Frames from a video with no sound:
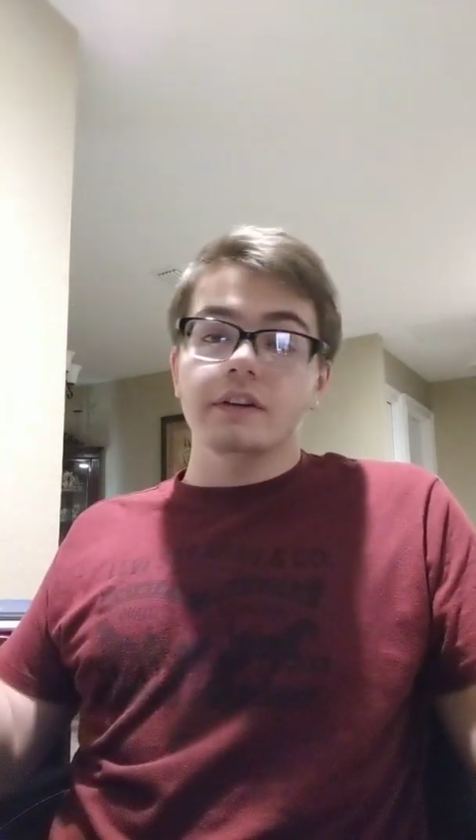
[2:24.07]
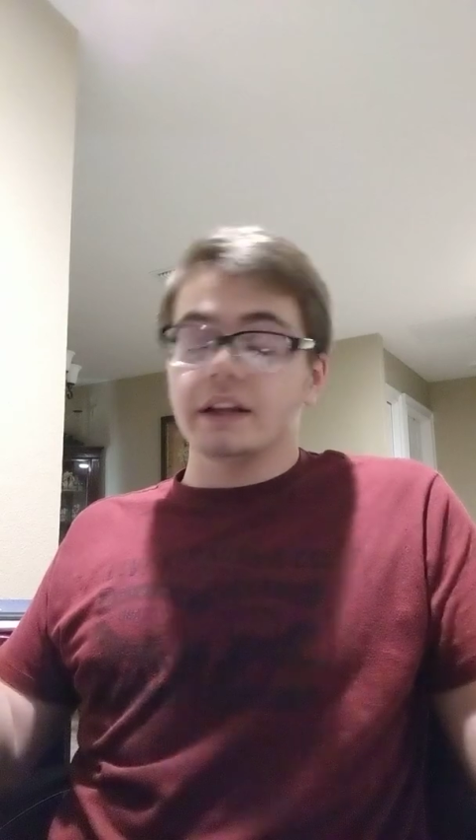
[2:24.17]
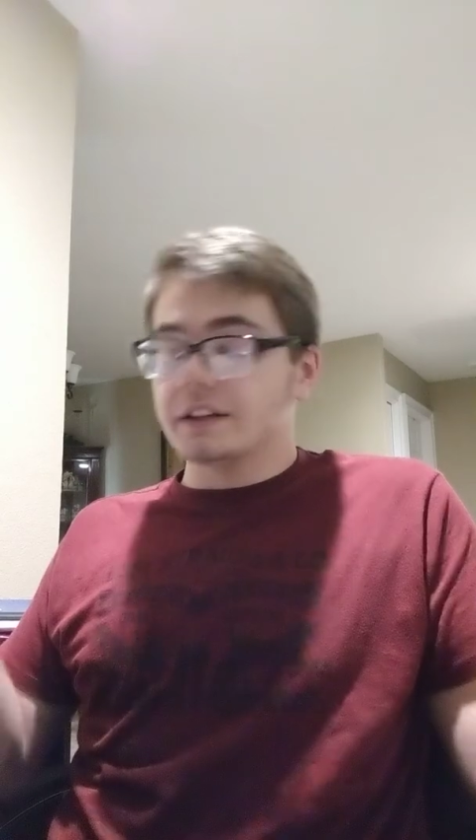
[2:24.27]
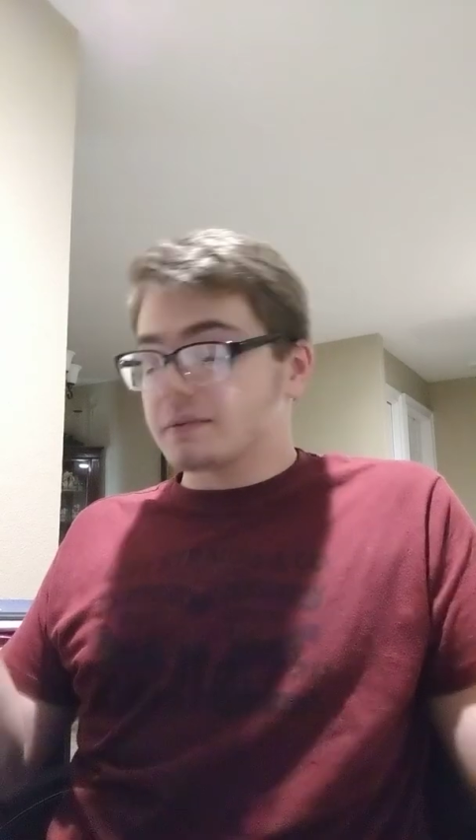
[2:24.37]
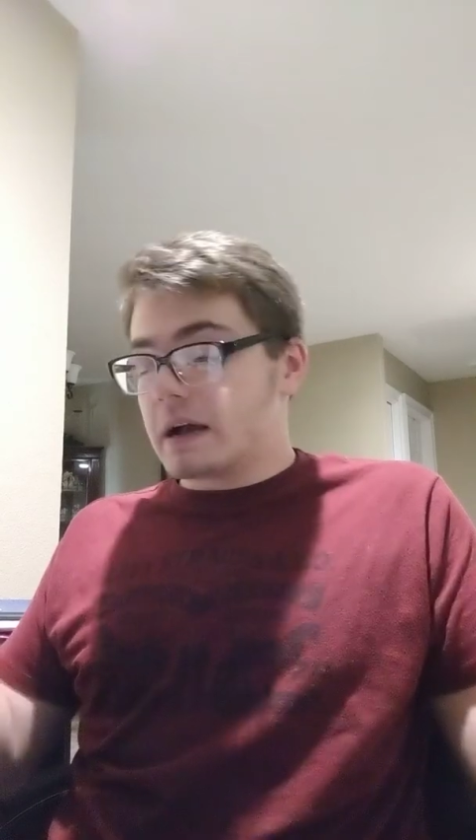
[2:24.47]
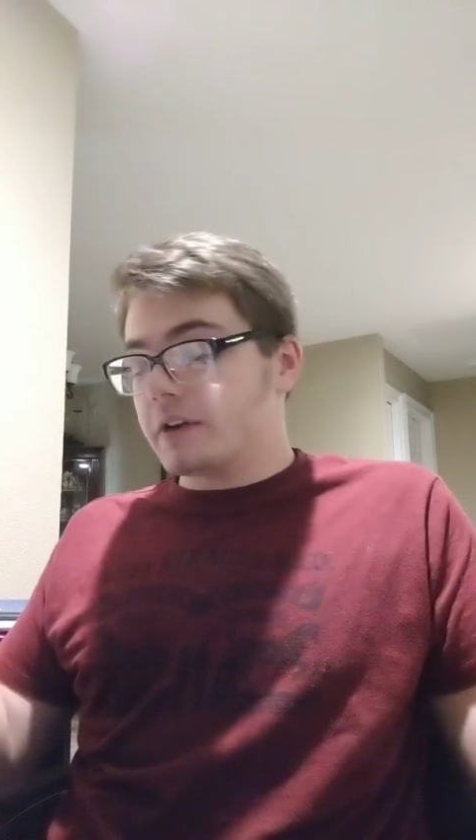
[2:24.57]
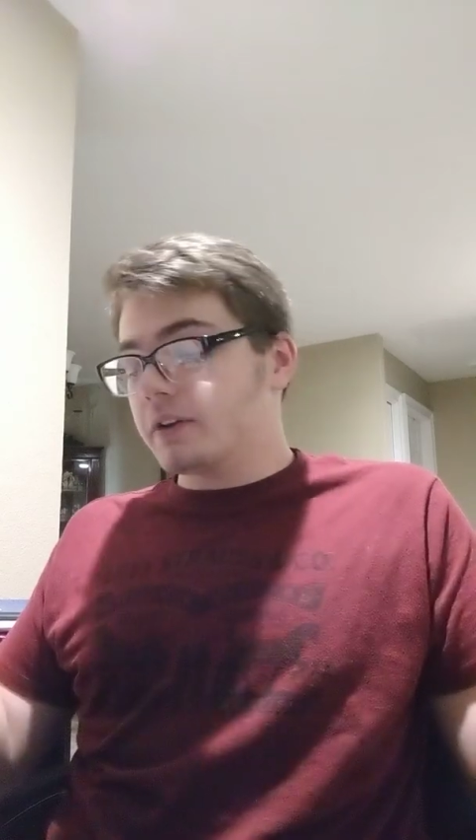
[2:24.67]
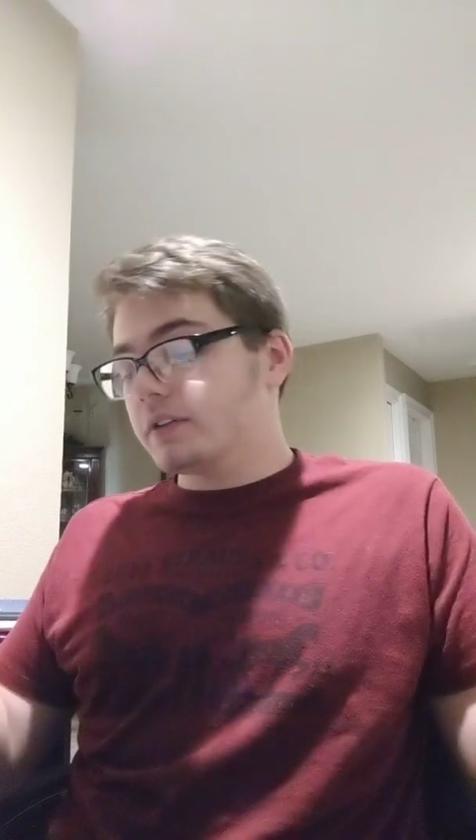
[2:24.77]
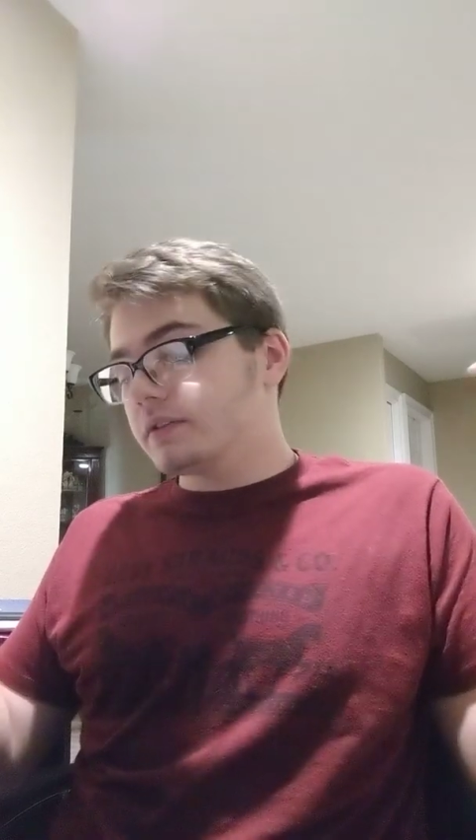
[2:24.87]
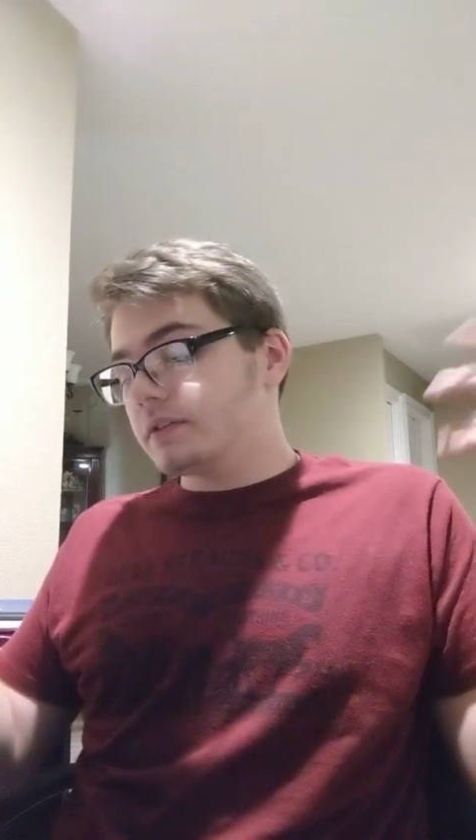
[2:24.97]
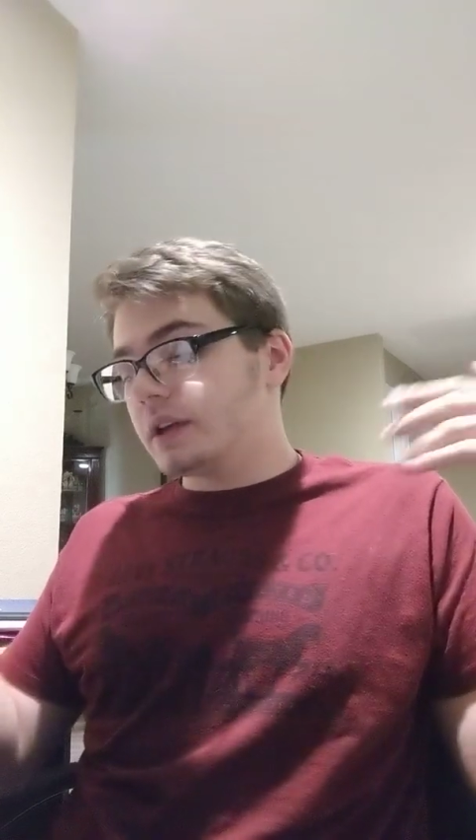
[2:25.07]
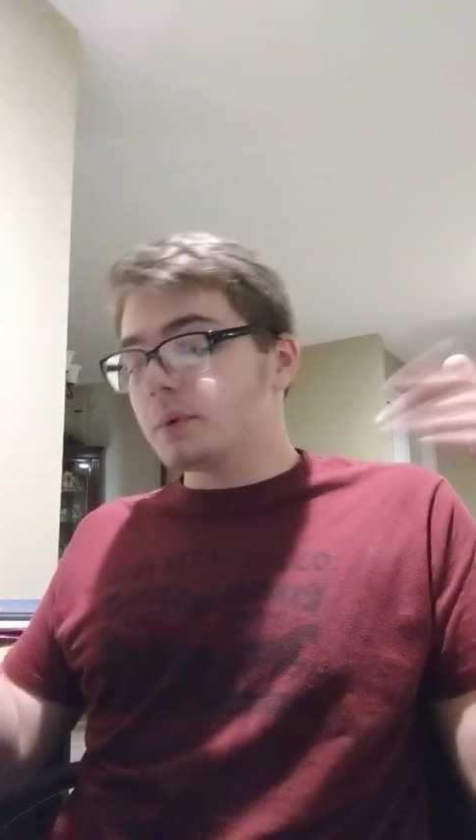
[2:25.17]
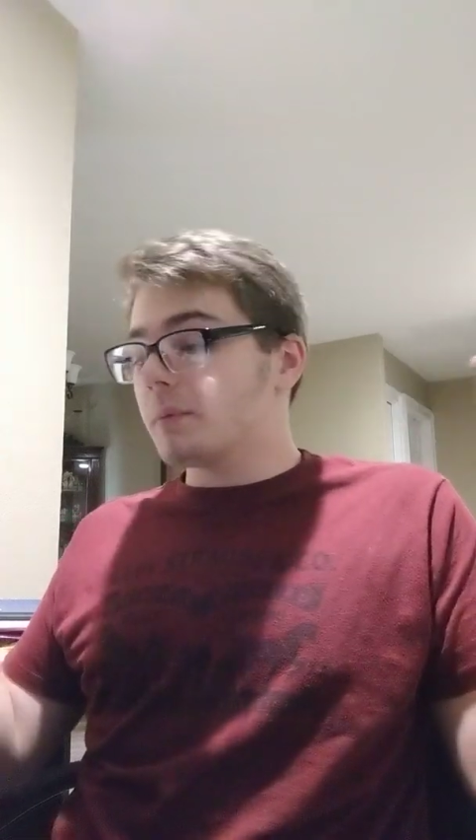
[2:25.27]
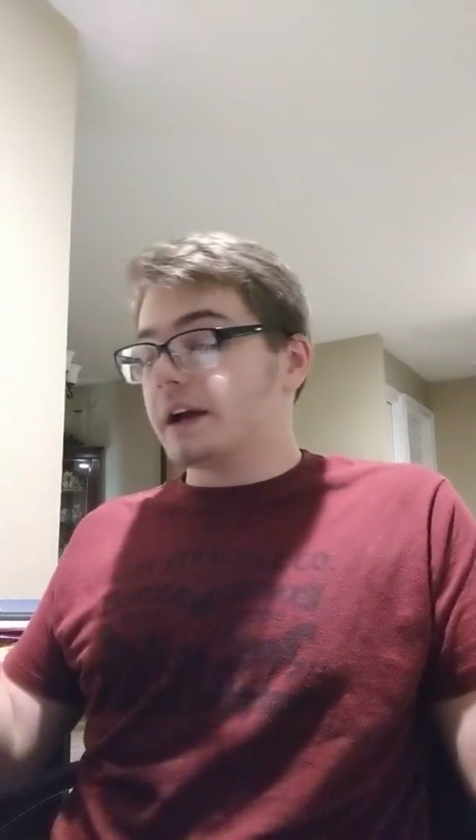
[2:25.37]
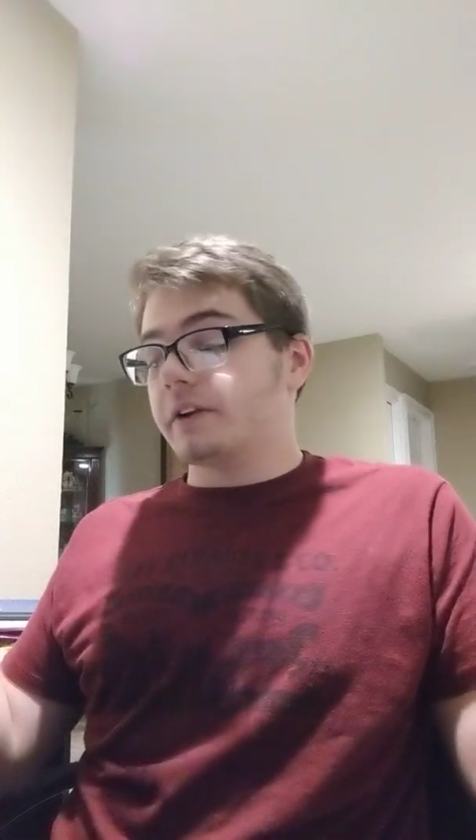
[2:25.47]
It doesn't matter. It
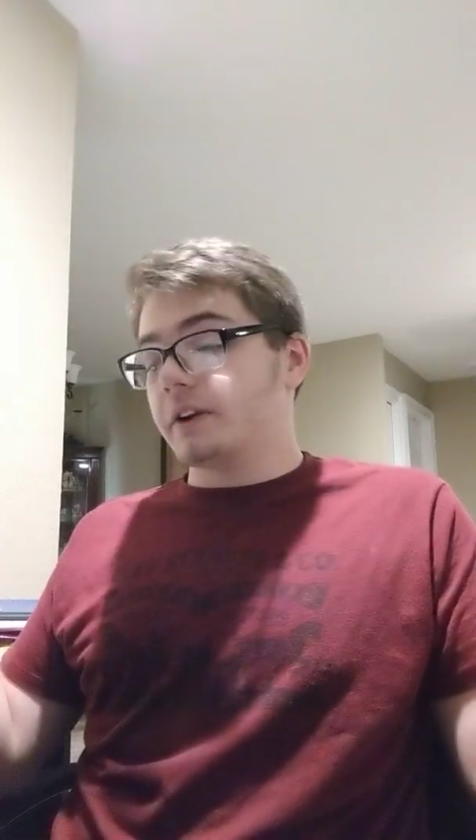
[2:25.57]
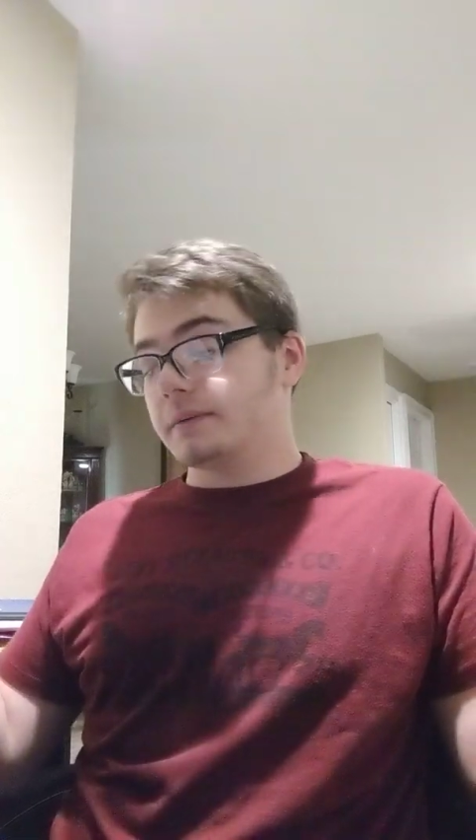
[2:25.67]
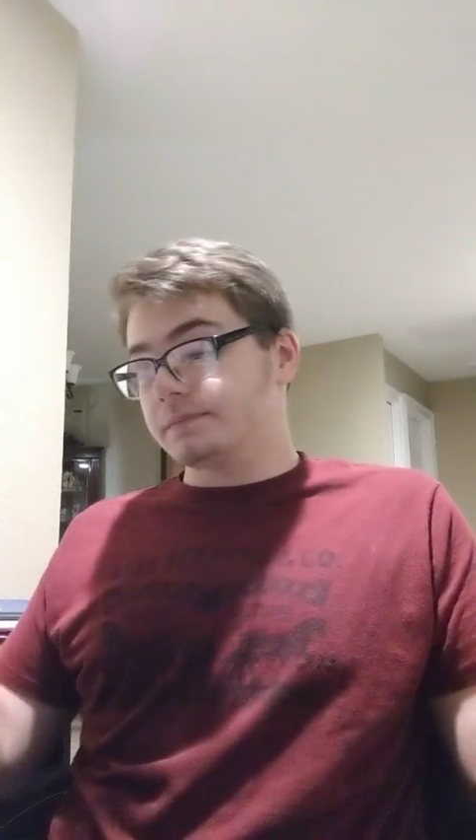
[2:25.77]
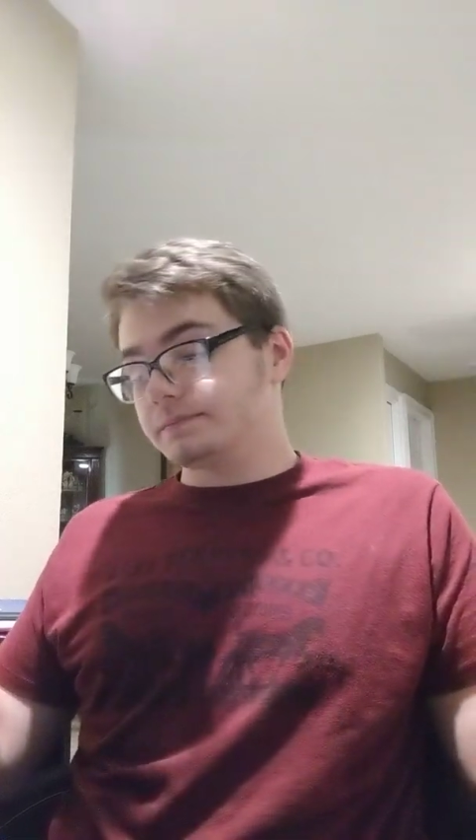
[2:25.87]
won't matter.